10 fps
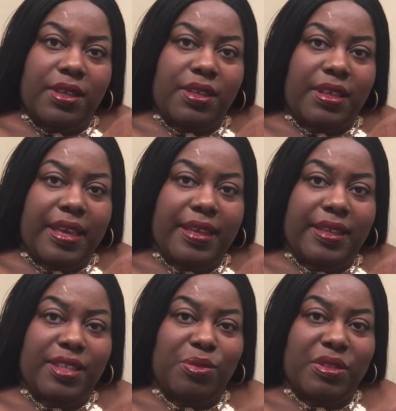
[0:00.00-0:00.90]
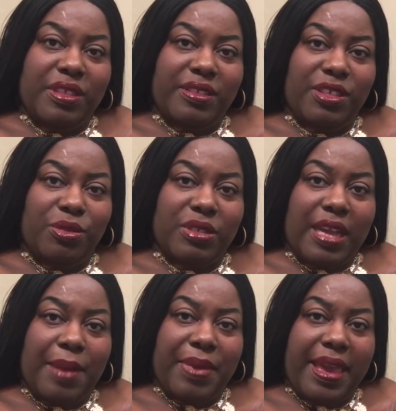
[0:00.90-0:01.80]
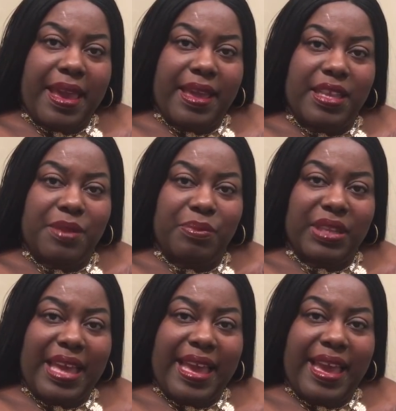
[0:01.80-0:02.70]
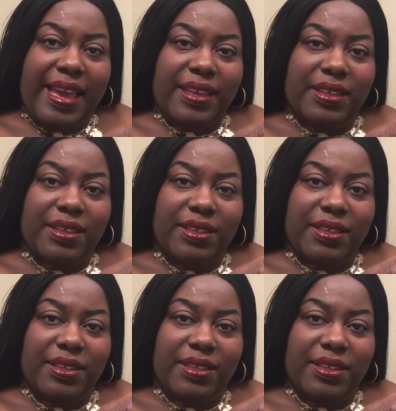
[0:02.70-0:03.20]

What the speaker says: Yes, with his little top hat in black.